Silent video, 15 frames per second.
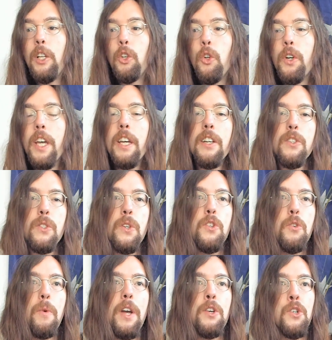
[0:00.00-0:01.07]
looking at a
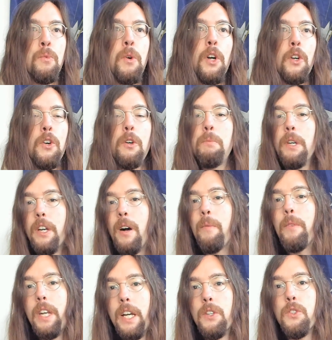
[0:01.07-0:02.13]
situation where it could
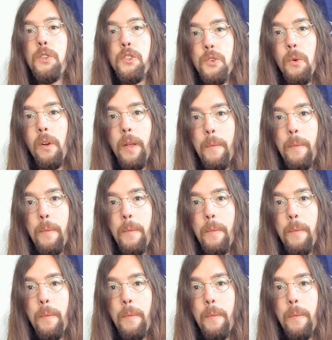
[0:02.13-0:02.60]
become the next Detroit.